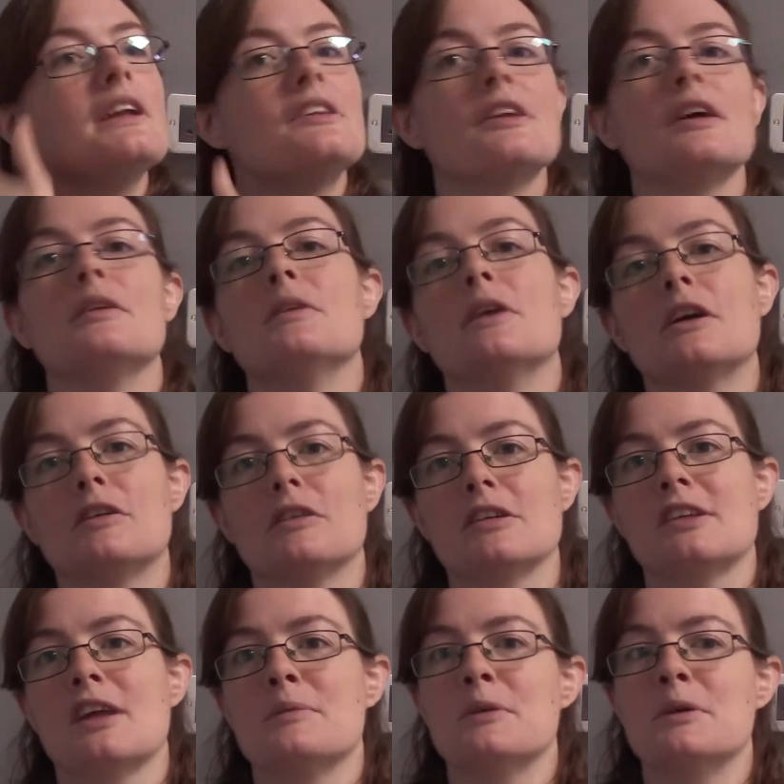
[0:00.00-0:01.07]
So
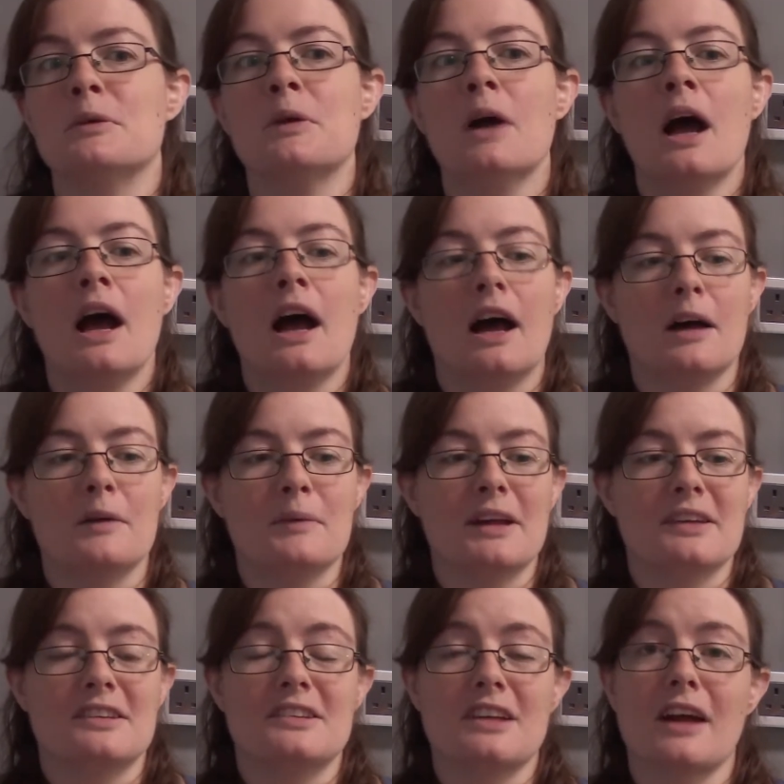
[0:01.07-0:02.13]
Across Hemel,
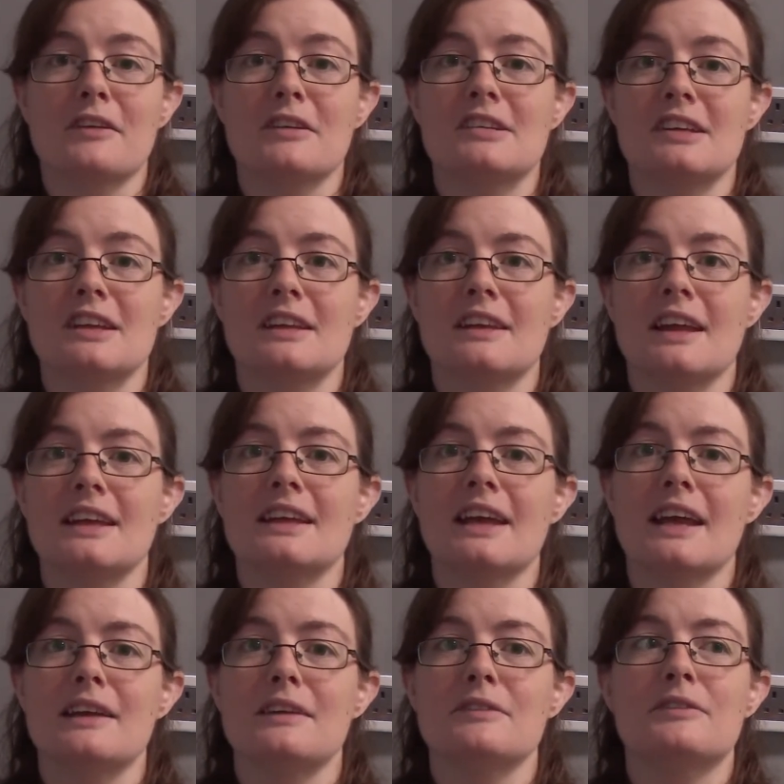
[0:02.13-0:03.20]
as a charity, they
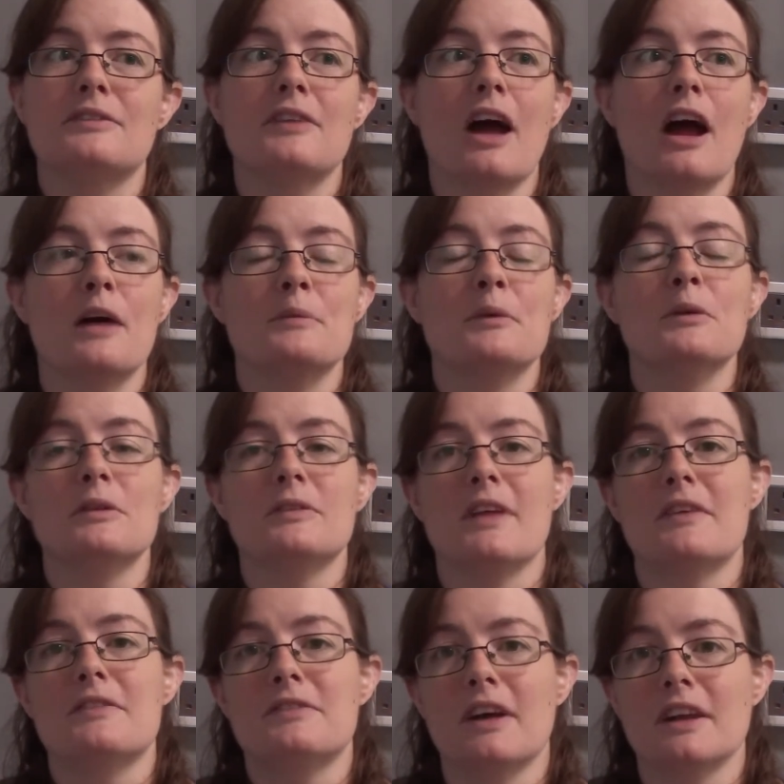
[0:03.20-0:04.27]
gave all of
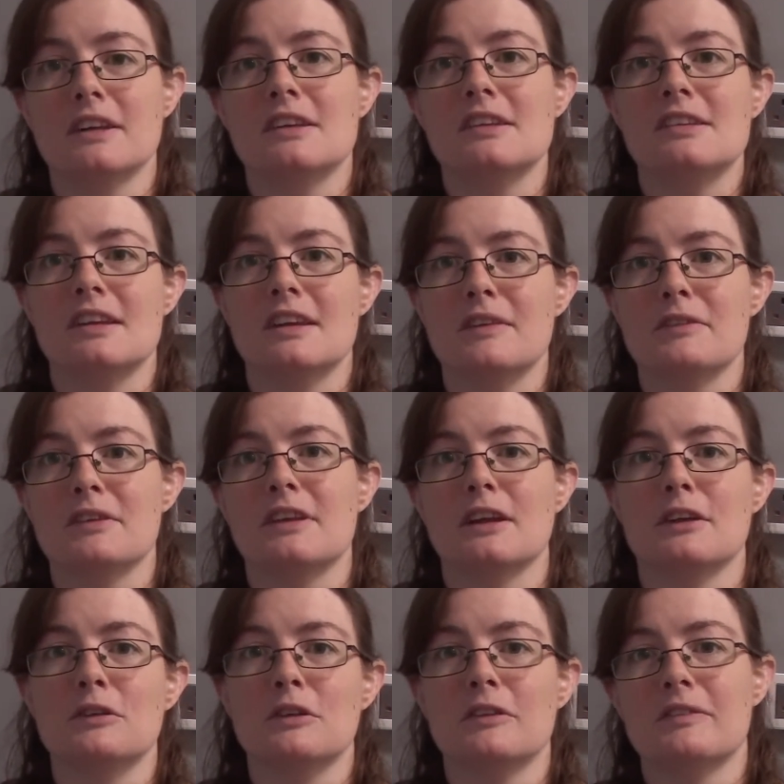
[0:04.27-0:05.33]
their funds and everything
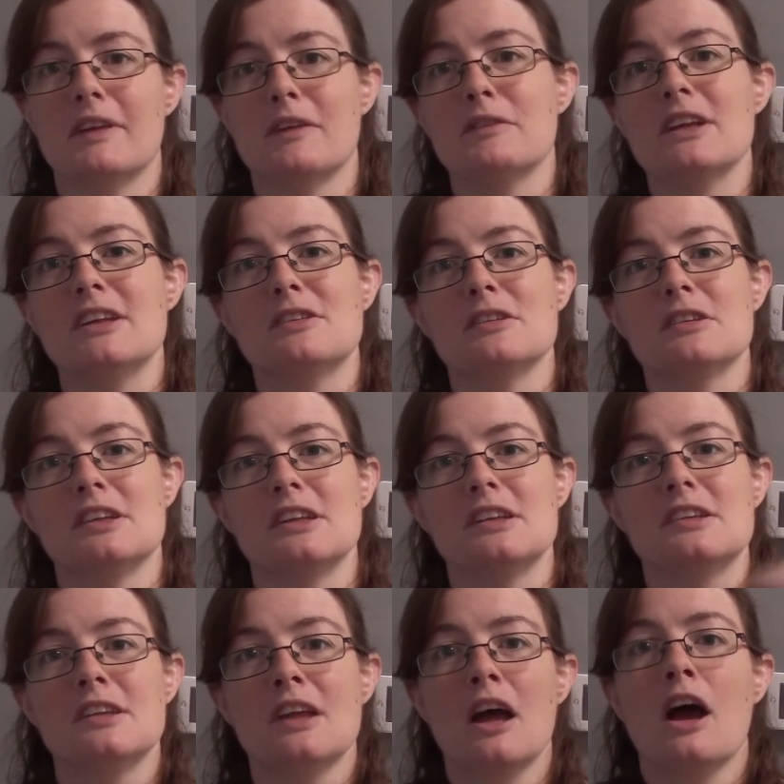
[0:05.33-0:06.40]
and all of their
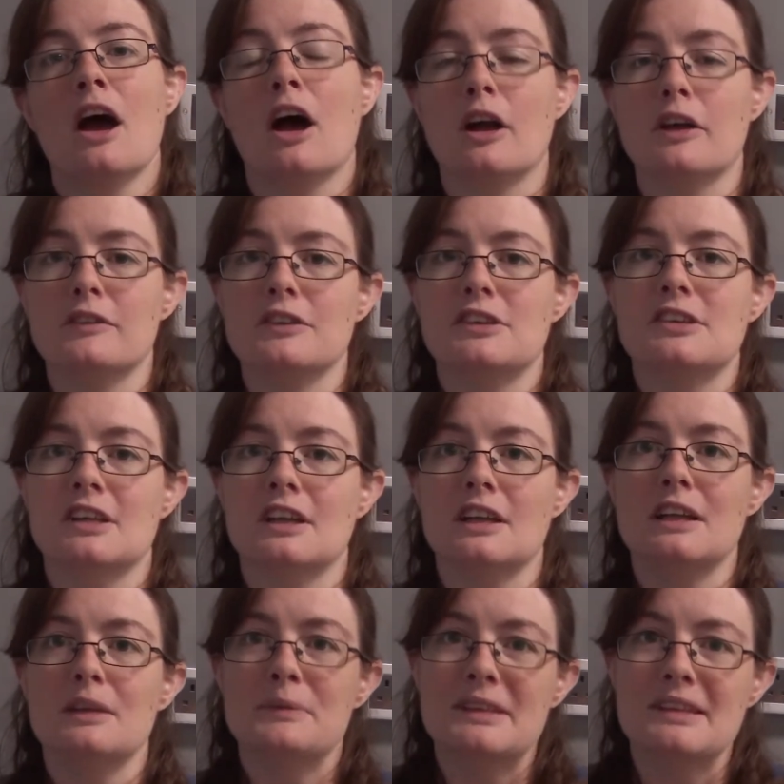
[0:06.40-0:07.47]
resources over to
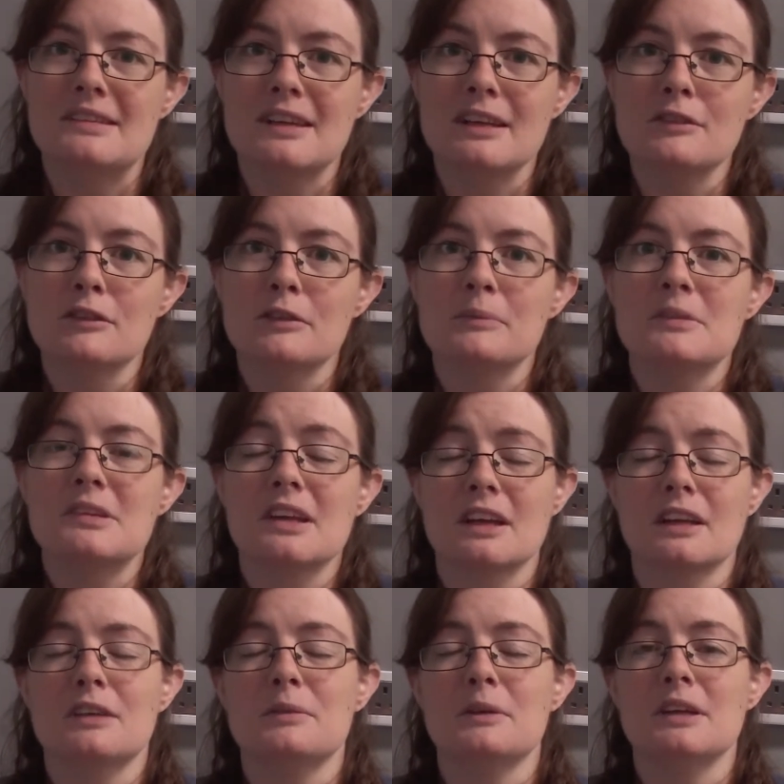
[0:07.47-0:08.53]
Liberty Tea Rooms
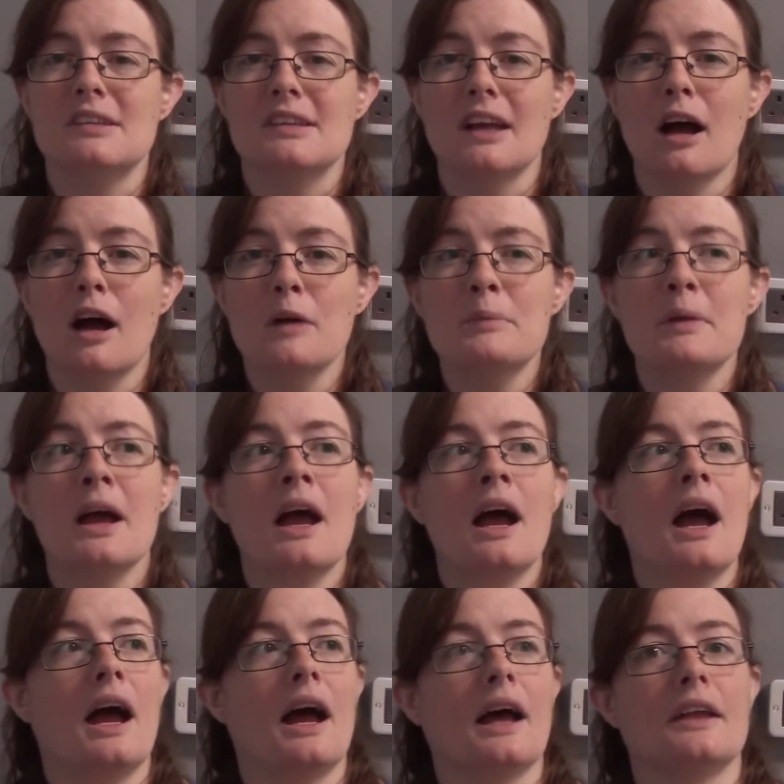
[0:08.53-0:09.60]
and Community Hub,
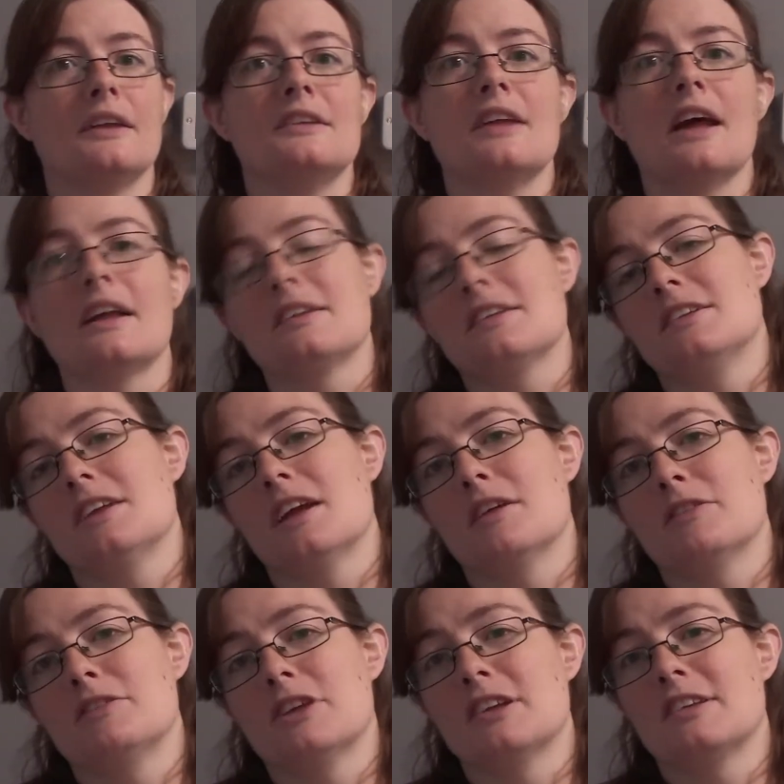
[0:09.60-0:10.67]
and as the chair
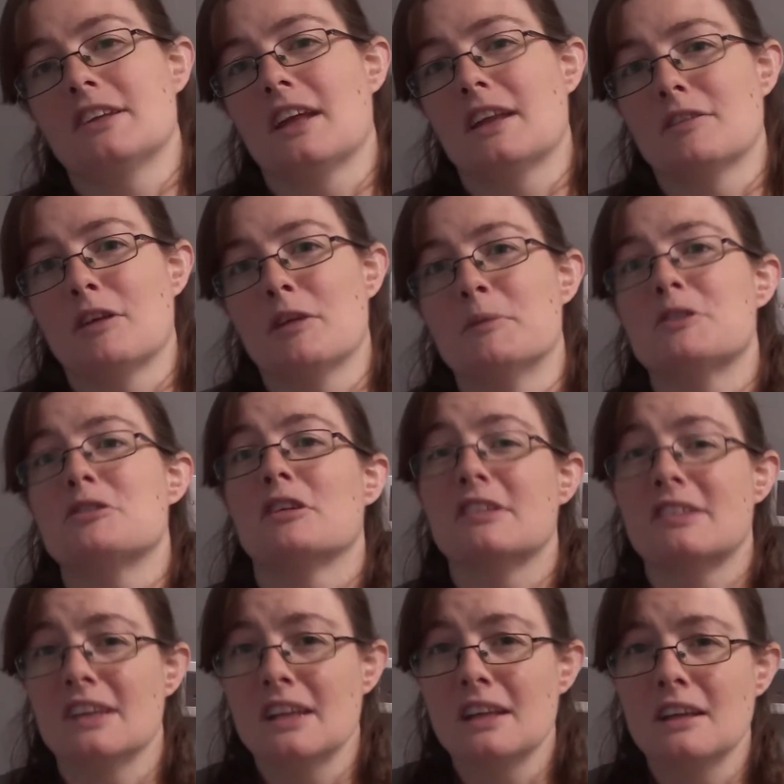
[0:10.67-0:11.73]
of Church Together I'm a
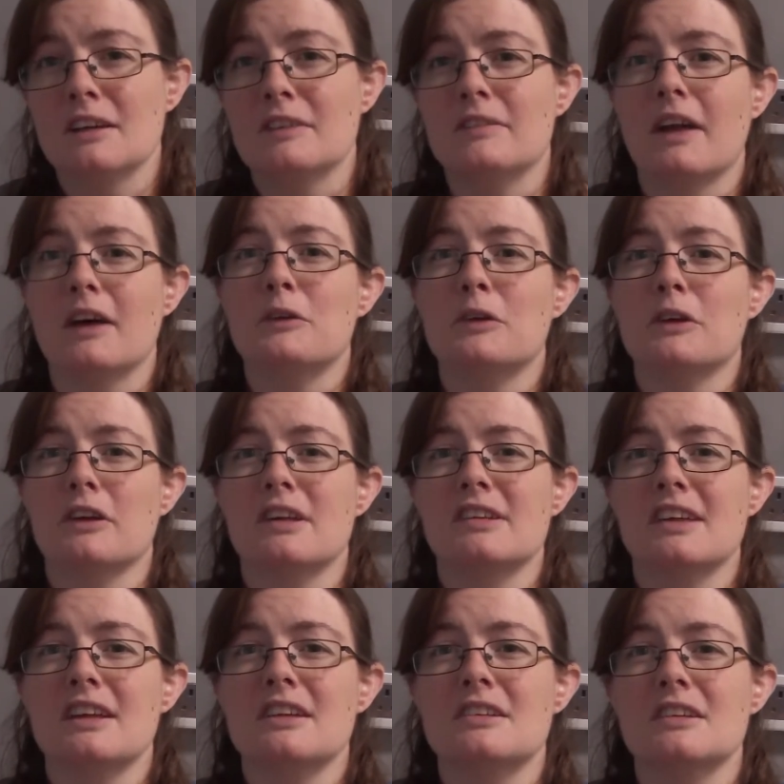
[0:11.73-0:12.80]
trustee of that
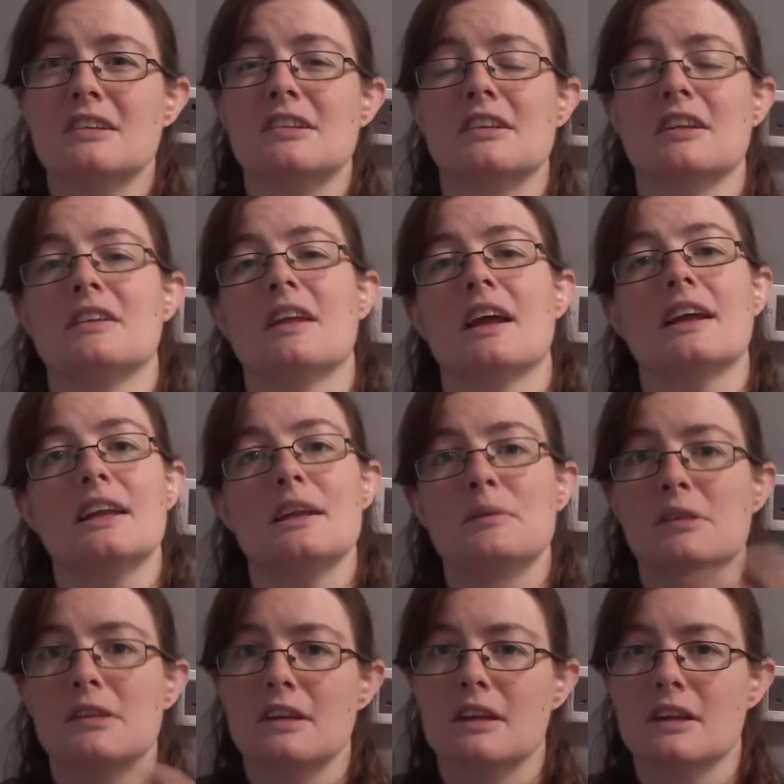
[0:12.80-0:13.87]
organisation, so that
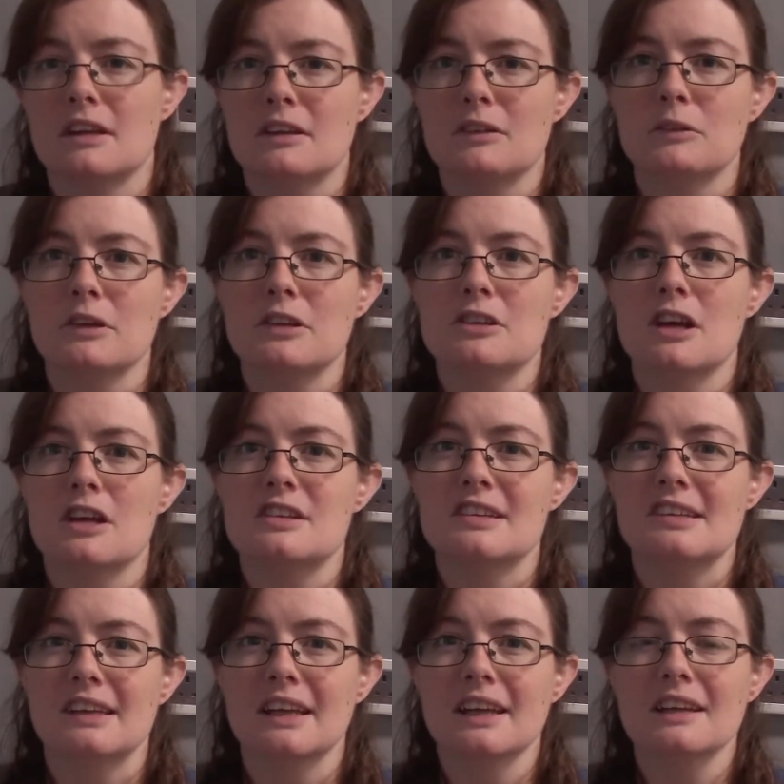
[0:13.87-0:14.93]
keeps all the
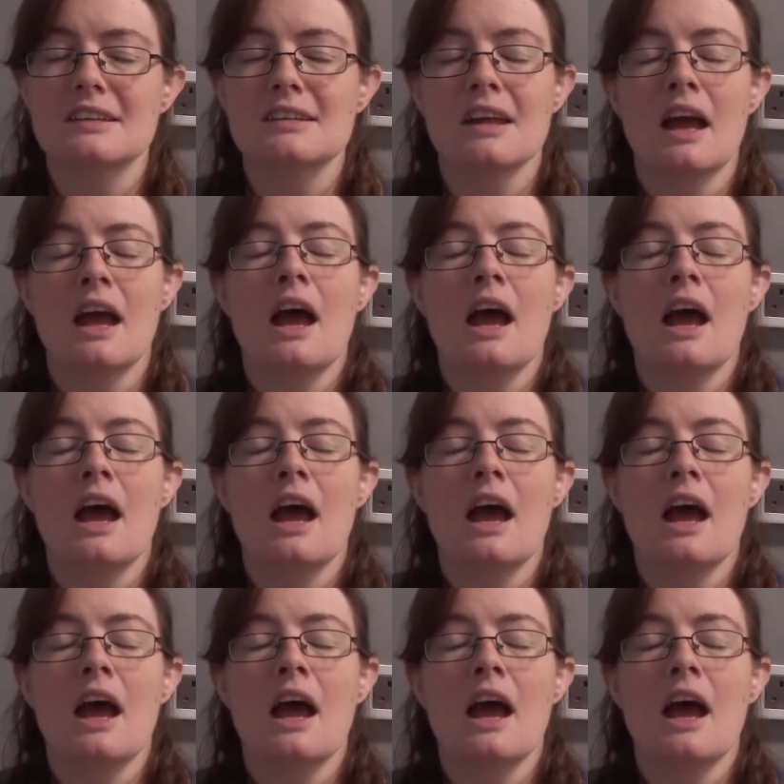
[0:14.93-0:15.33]
churches linked,